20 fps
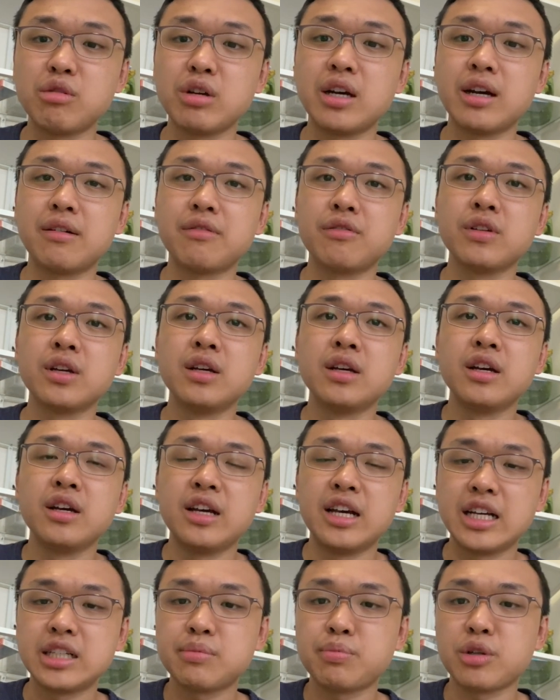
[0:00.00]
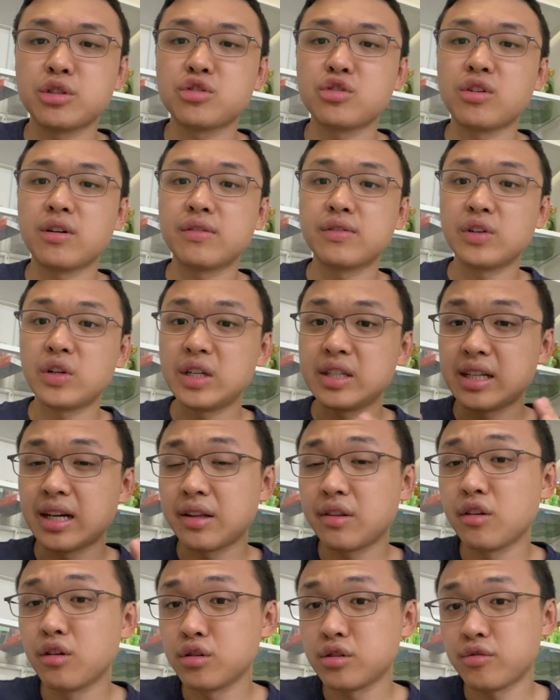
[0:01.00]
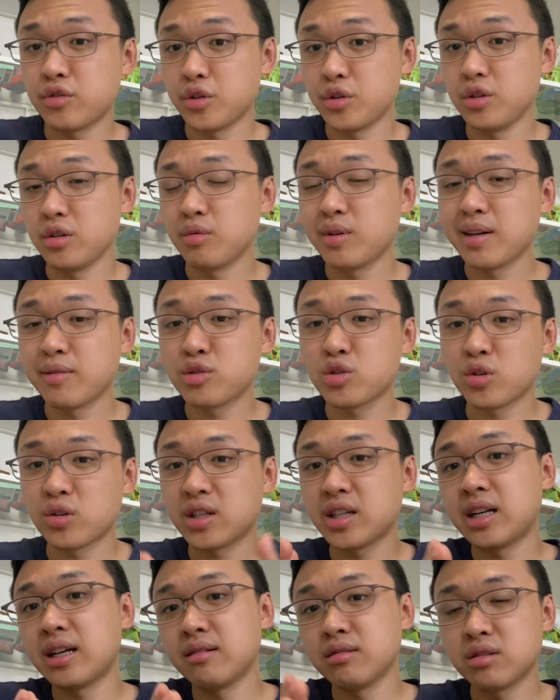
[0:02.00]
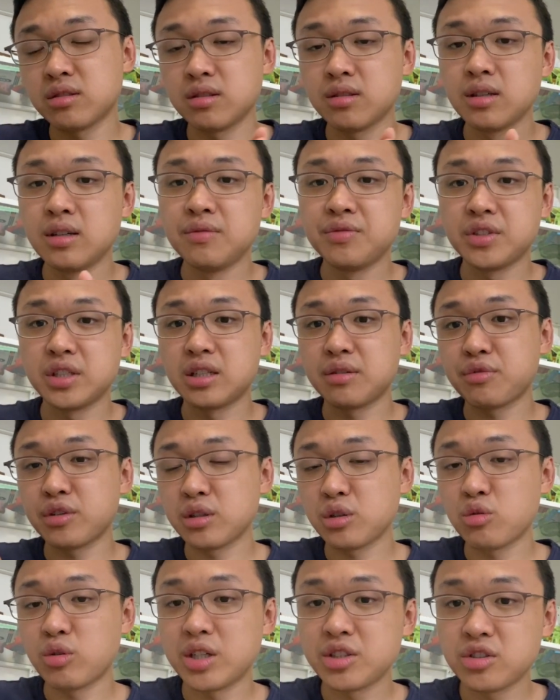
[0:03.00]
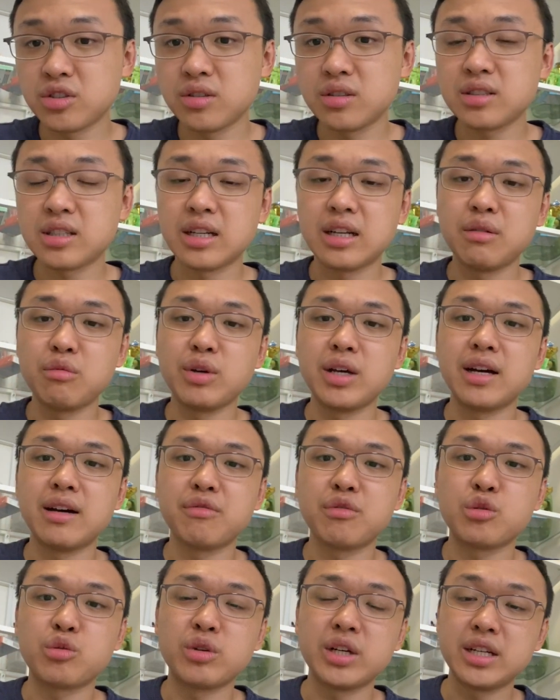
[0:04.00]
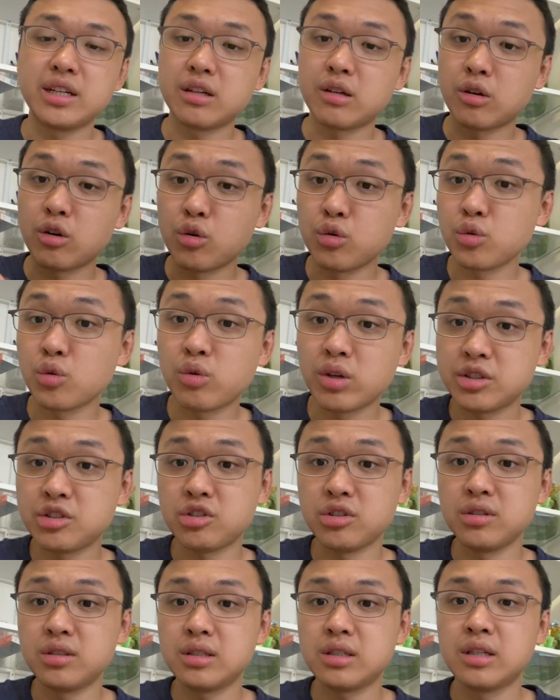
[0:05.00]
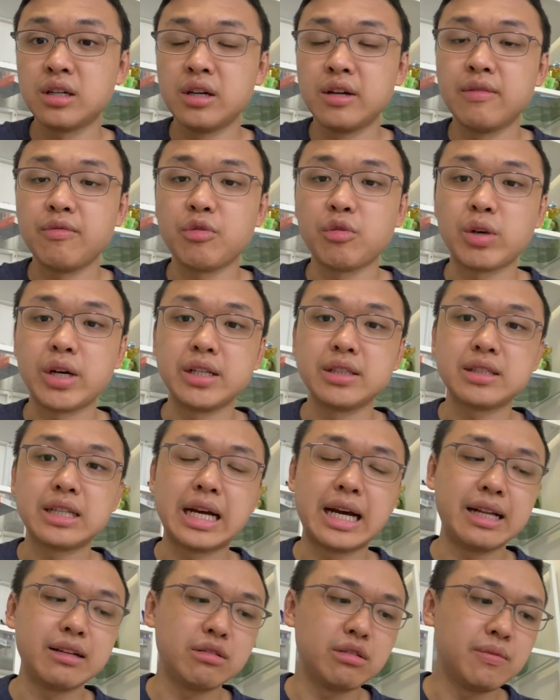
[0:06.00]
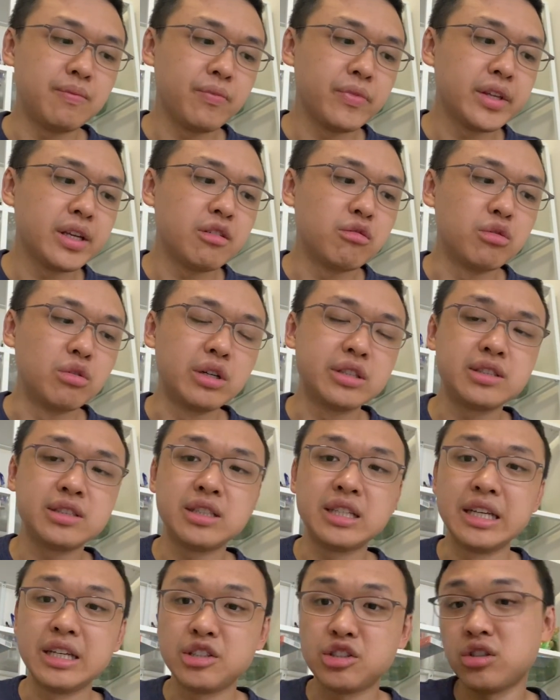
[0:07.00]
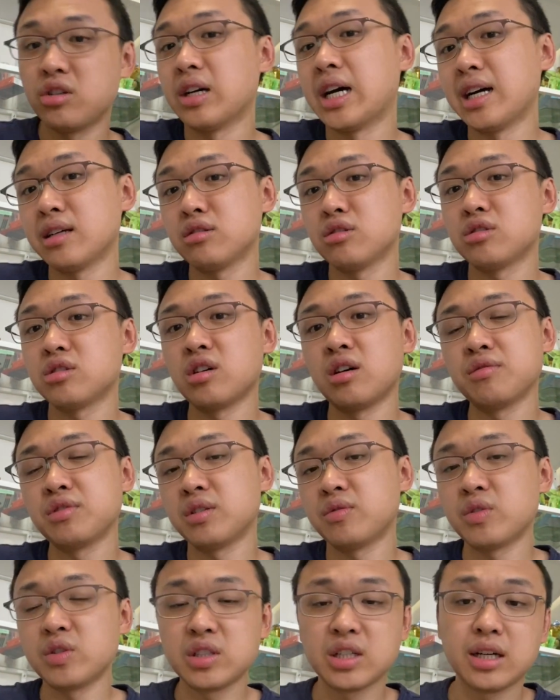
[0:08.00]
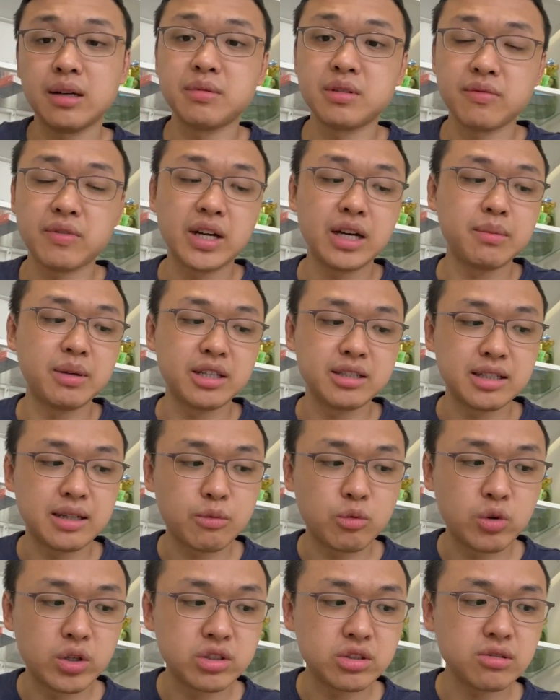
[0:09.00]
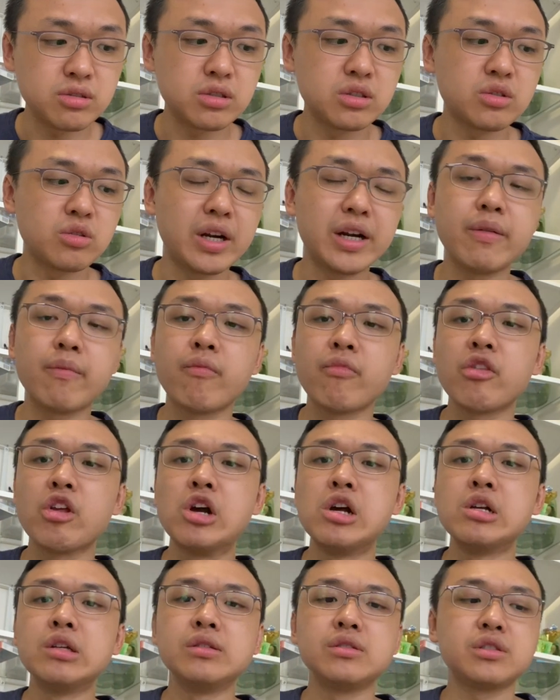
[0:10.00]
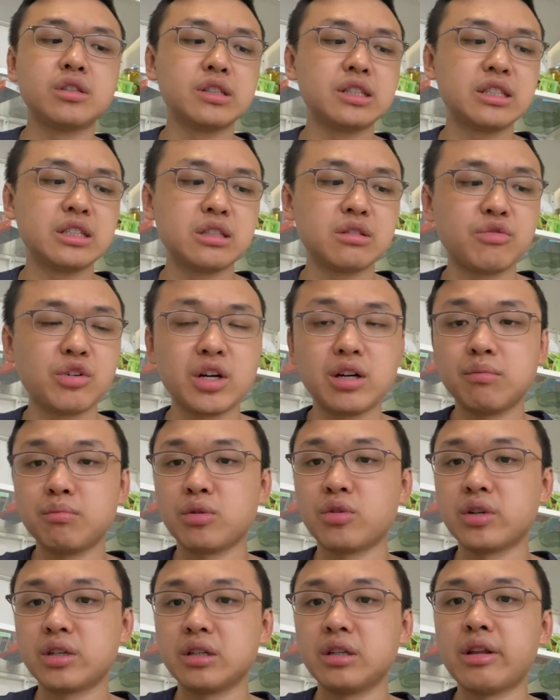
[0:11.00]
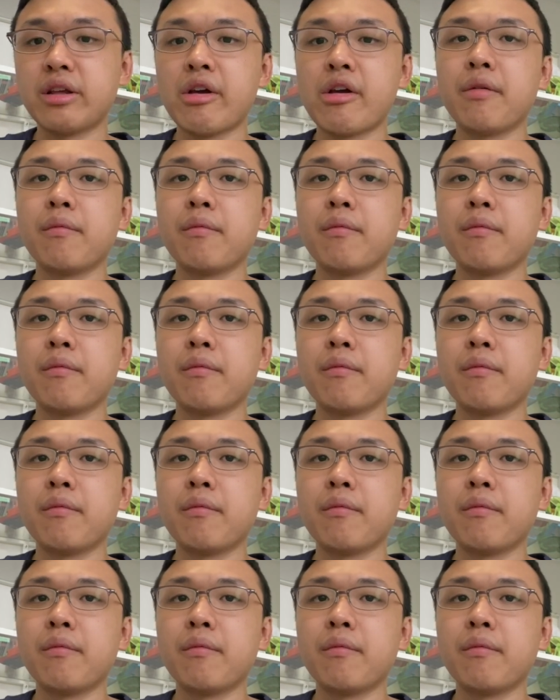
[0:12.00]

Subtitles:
we have experts who have already done those for you. We have sorted out the different questions and then we have created our own questions, right, that will teach you how to solve different types of IB exam questions, right? So this is very important.